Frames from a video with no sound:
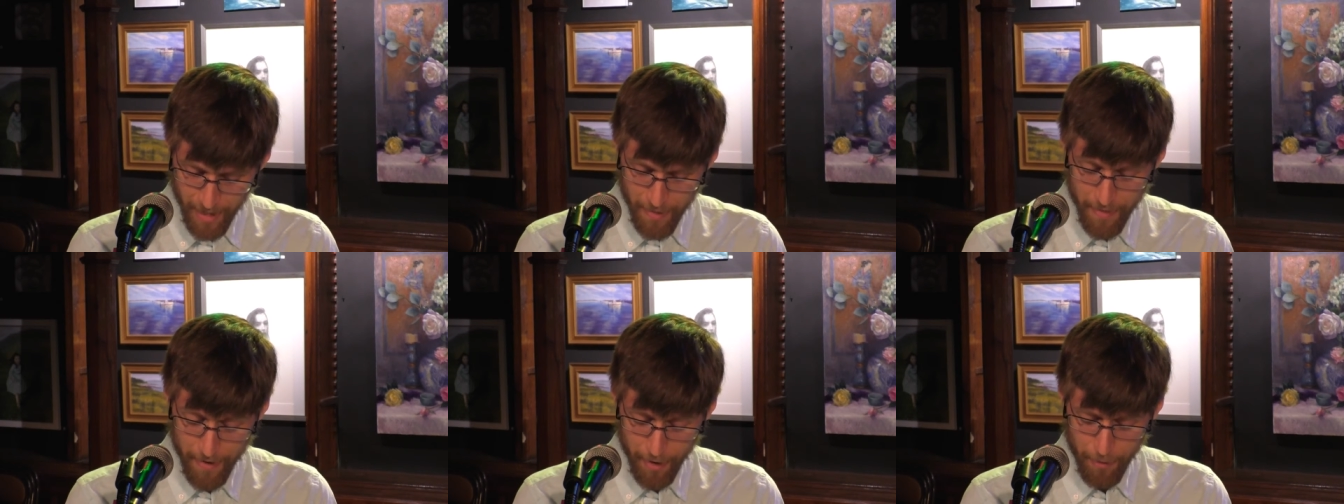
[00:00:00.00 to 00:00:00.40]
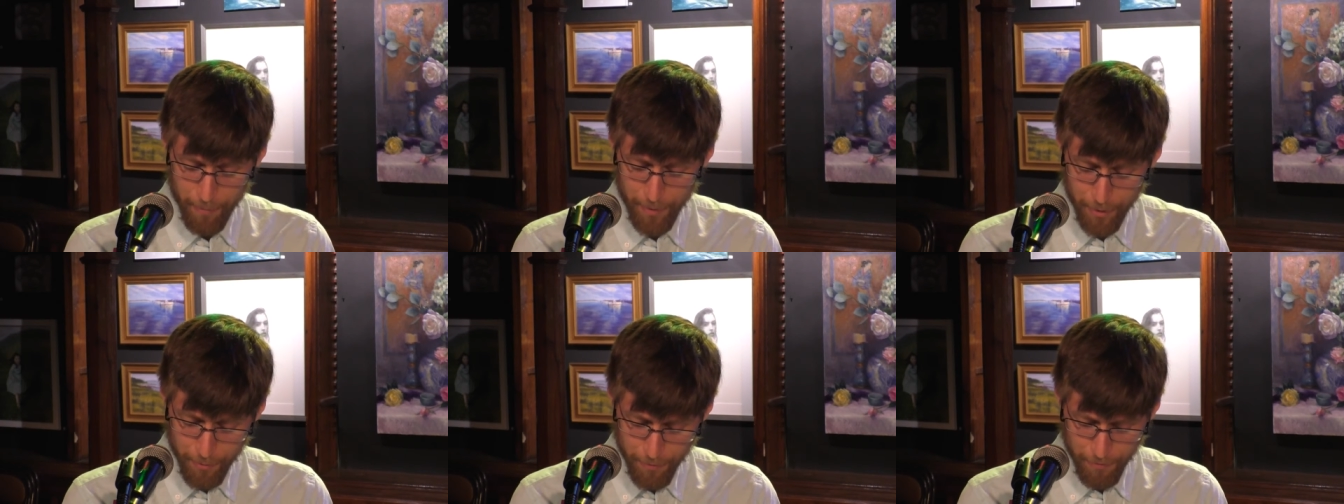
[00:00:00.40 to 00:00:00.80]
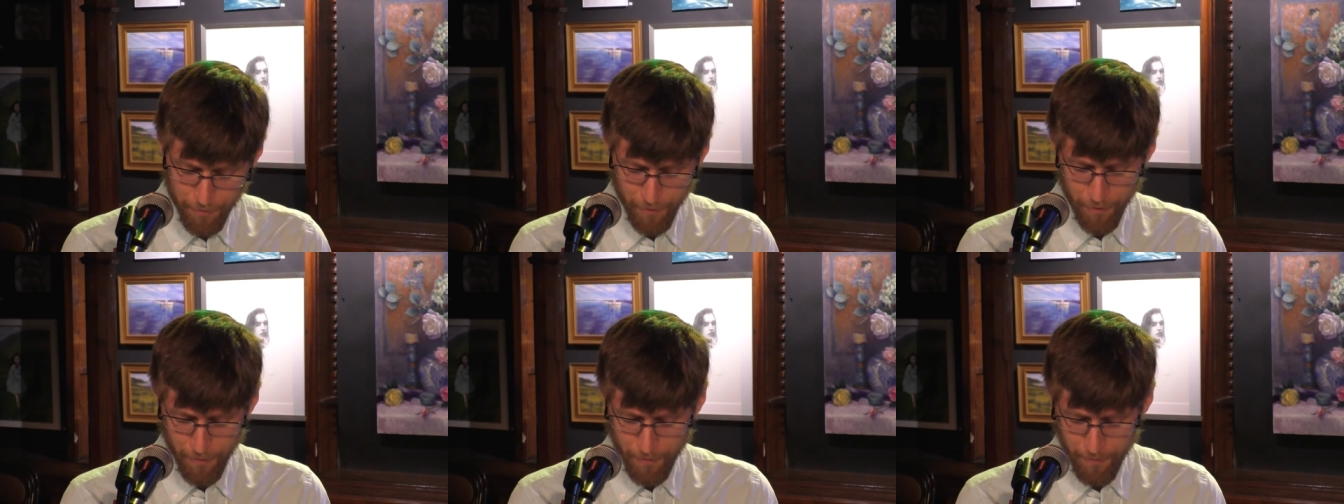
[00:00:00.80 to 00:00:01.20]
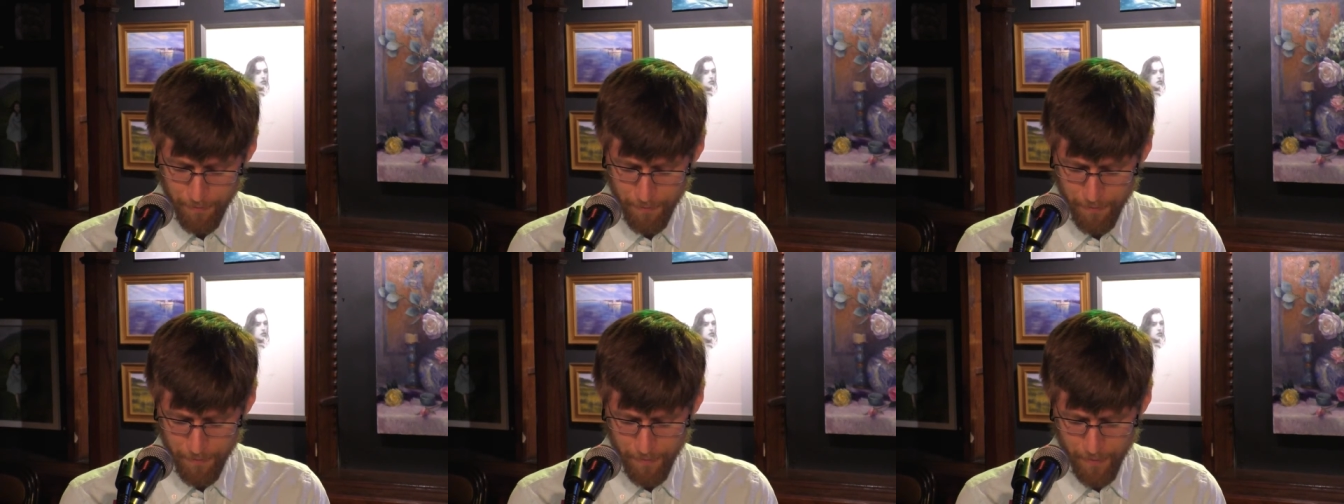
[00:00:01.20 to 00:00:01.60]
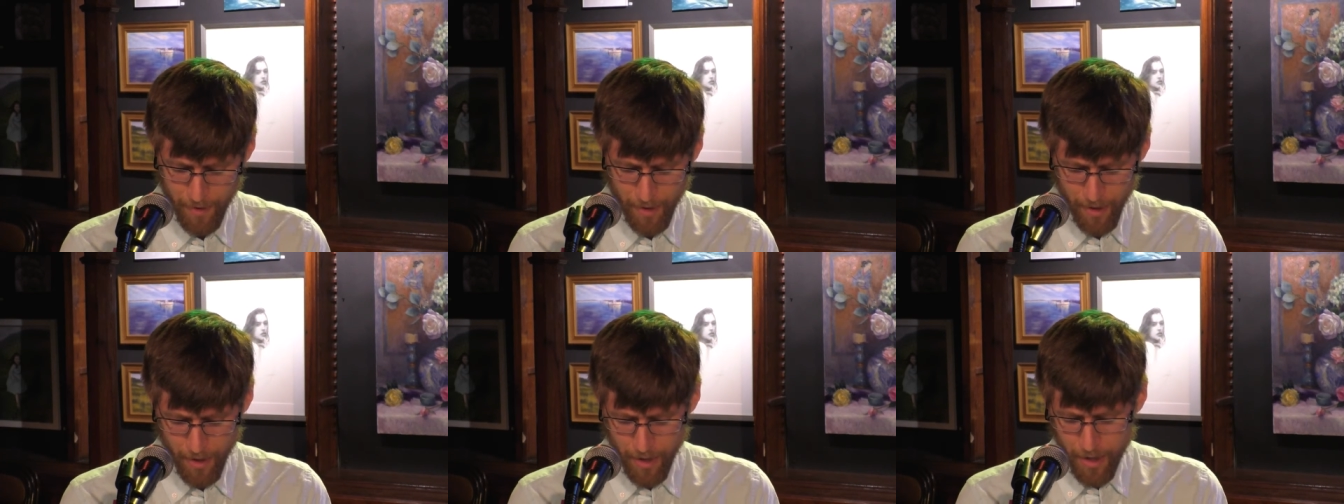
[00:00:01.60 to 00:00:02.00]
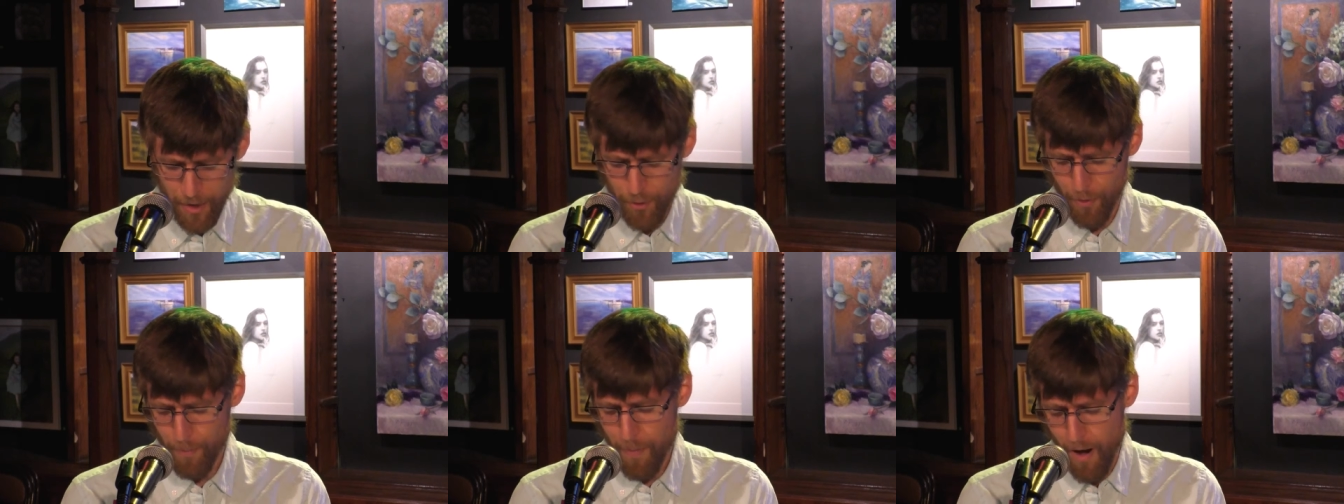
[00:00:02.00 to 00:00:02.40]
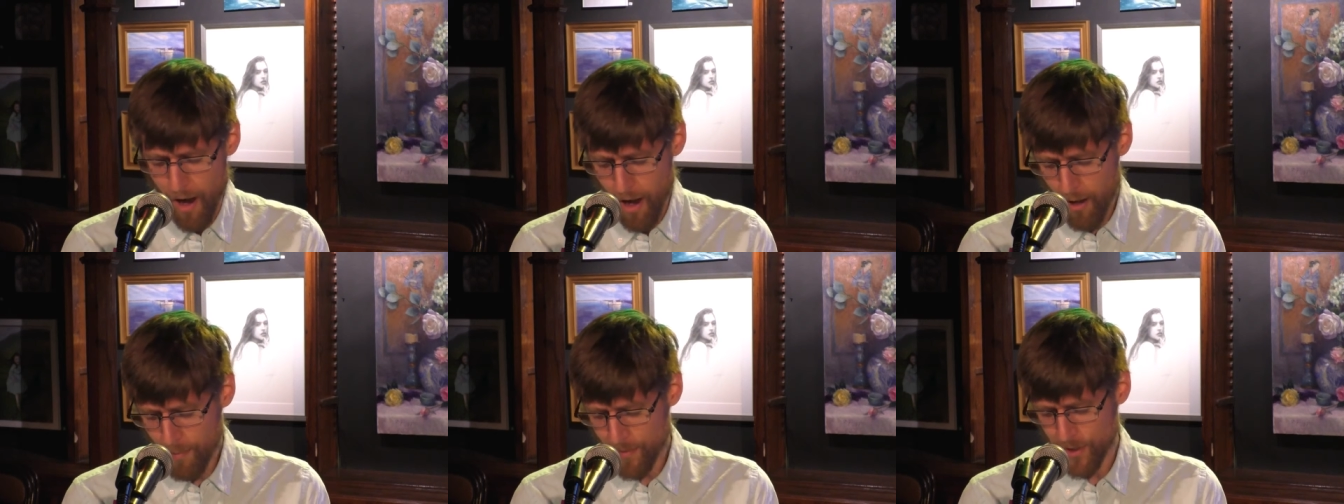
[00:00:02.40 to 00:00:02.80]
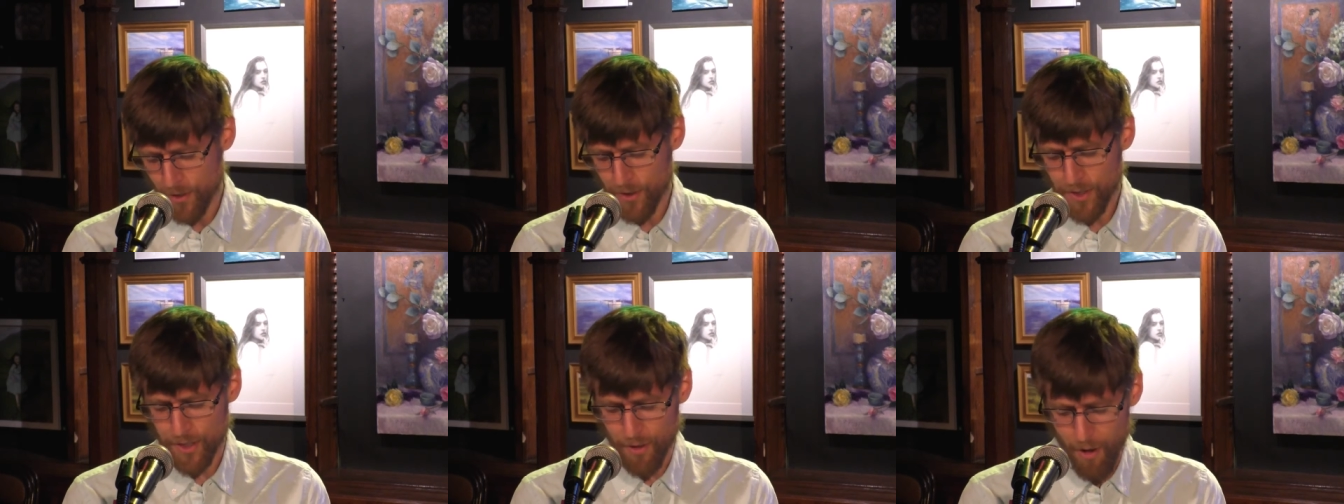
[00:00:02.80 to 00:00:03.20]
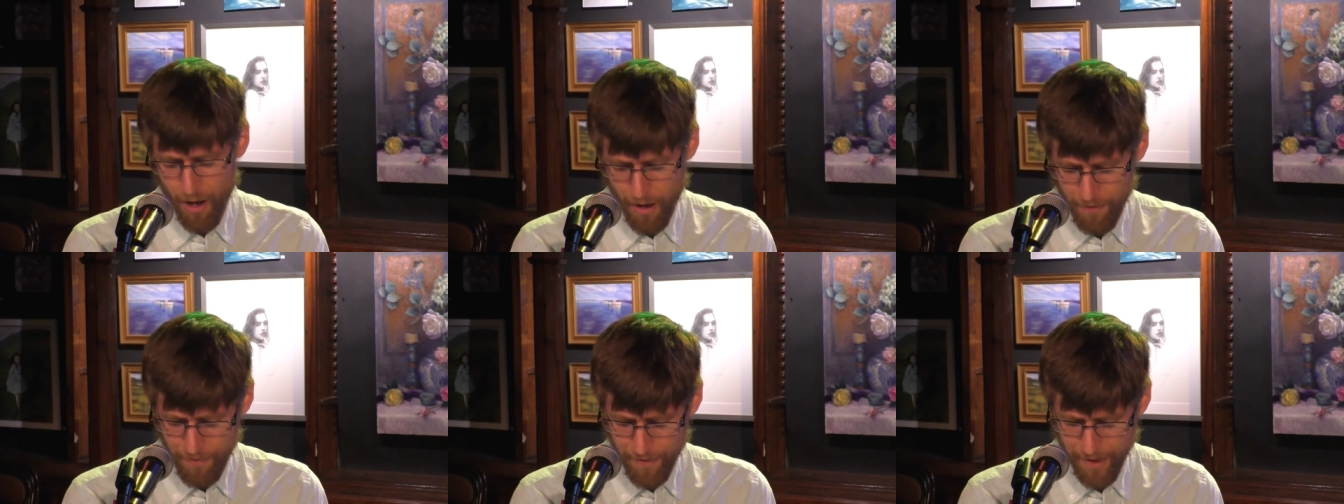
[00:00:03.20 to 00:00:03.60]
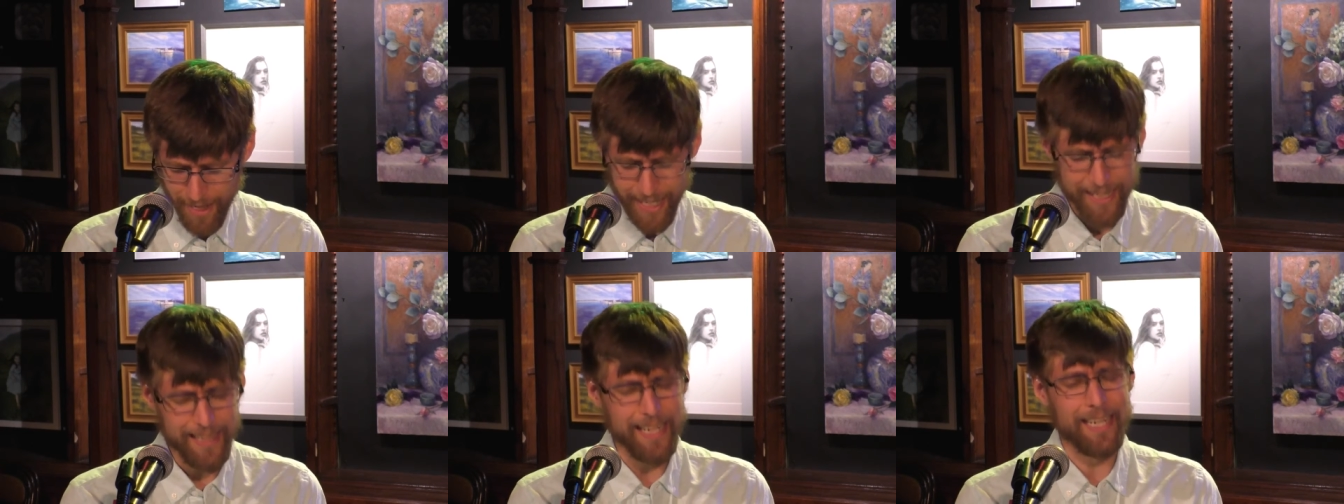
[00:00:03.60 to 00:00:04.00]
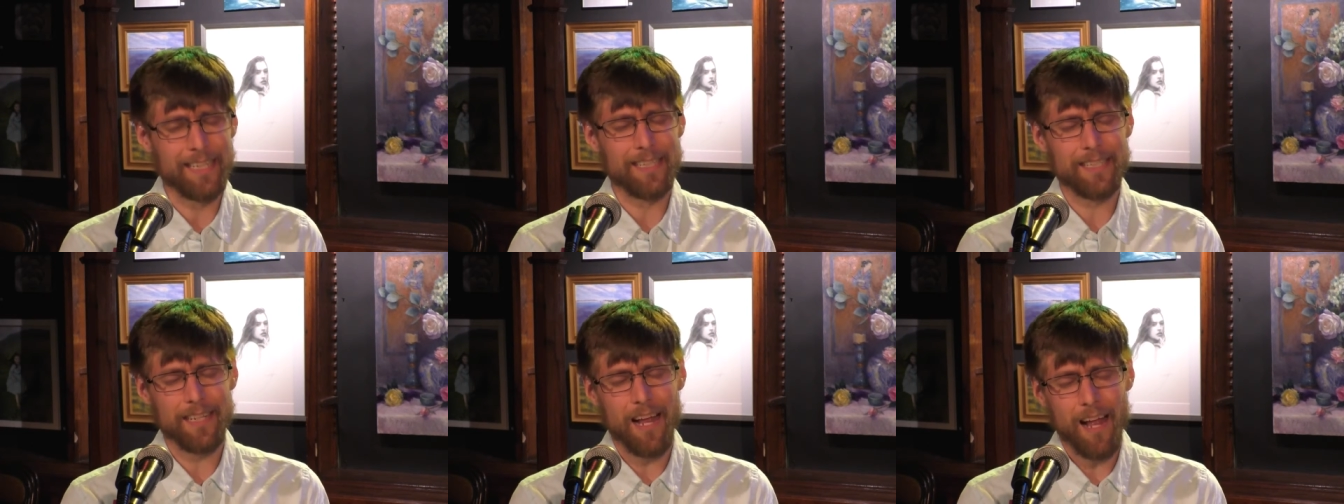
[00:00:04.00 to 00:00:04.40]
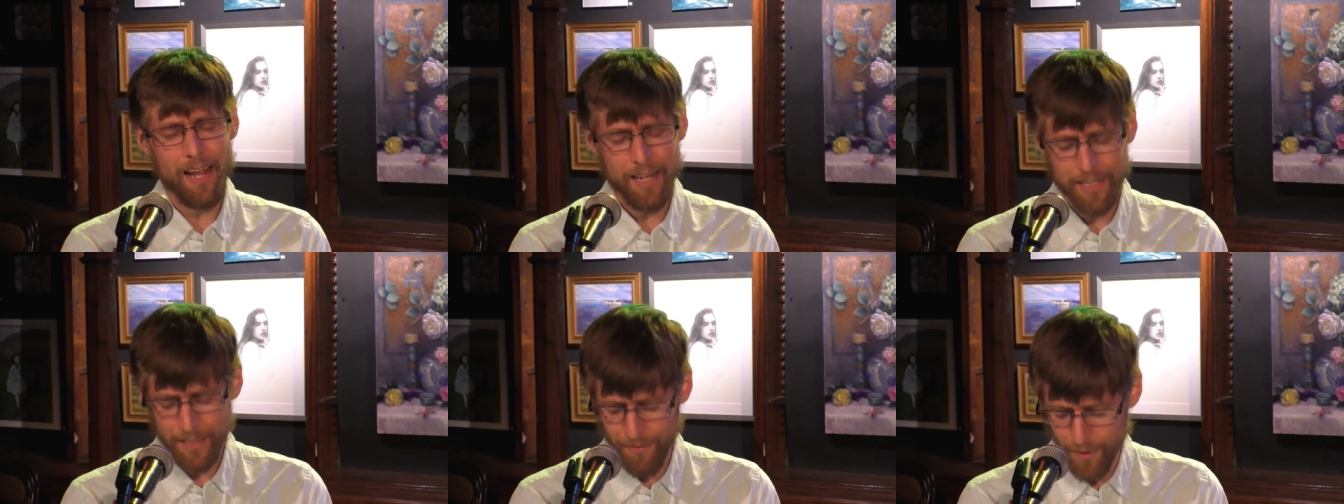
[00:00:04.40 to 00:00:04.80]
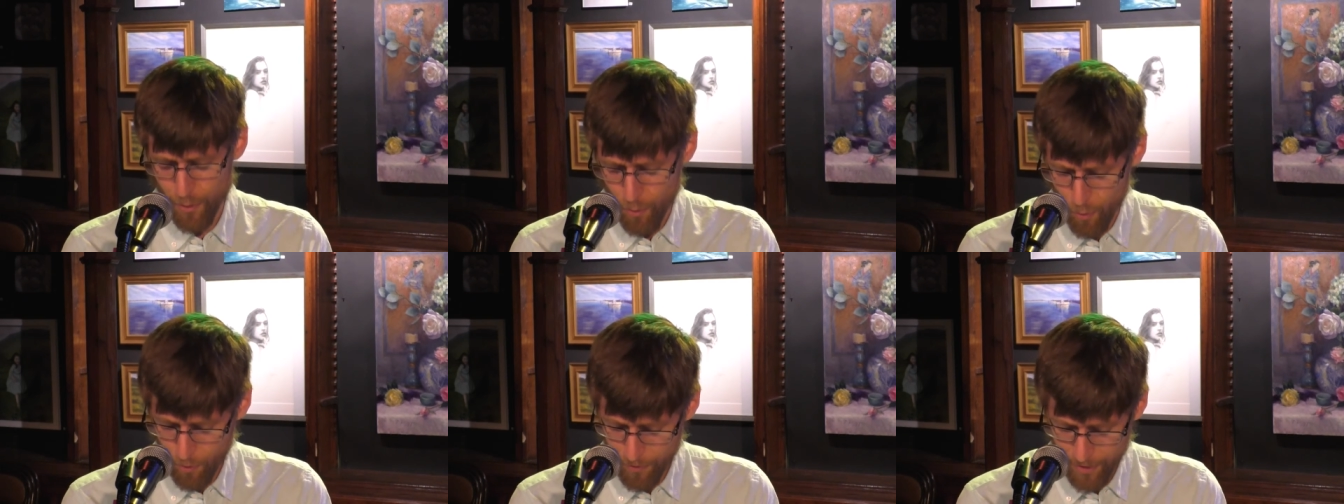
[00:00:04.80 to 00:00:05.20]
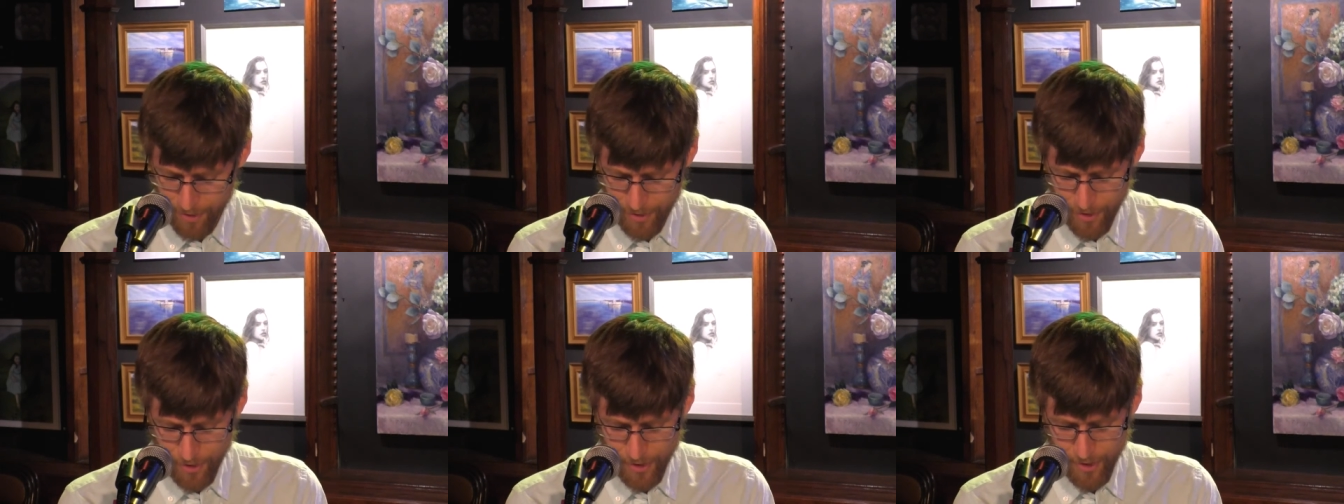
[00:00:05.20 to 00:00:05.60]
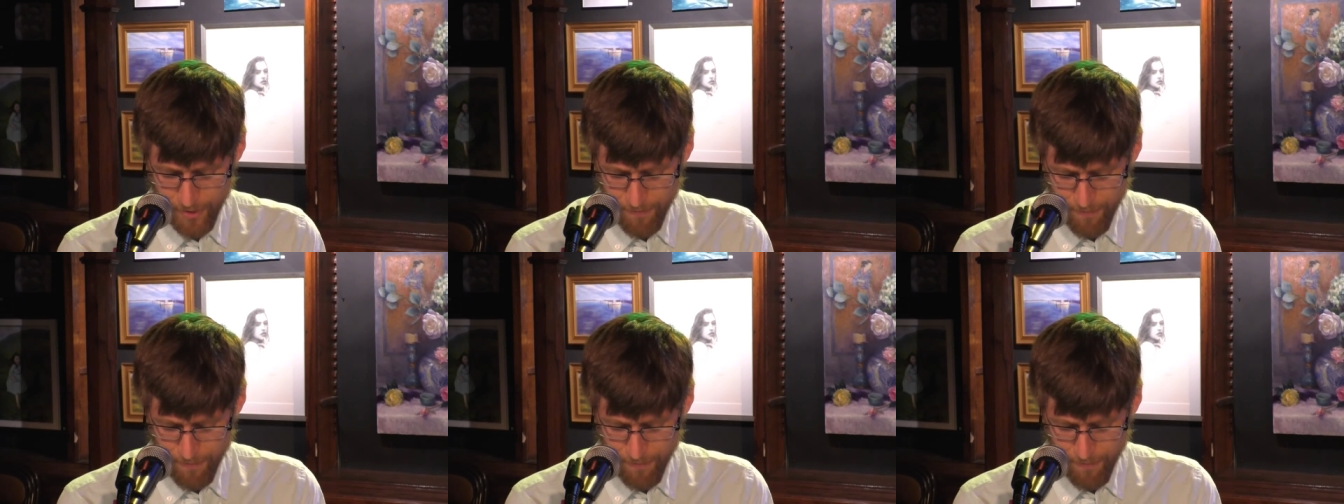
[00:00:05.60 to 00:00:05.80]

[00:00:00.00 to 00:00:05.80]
they are beautiful. Your palms are soft like the insides of an orange.